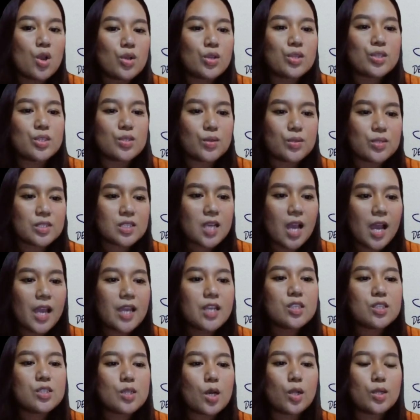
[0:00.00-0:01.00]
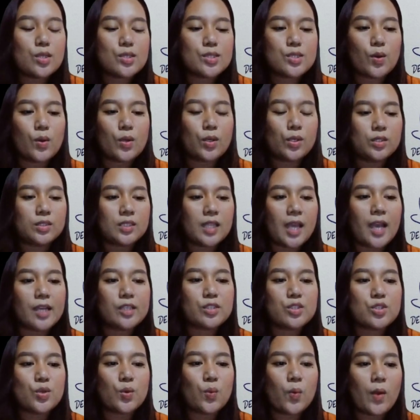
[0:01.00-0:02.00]
So signs also
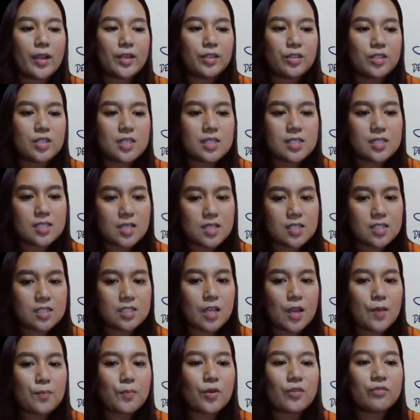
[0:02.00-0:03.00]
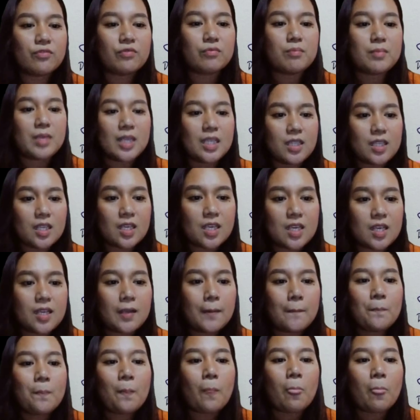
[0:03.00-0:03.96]
connect to wider system of meaning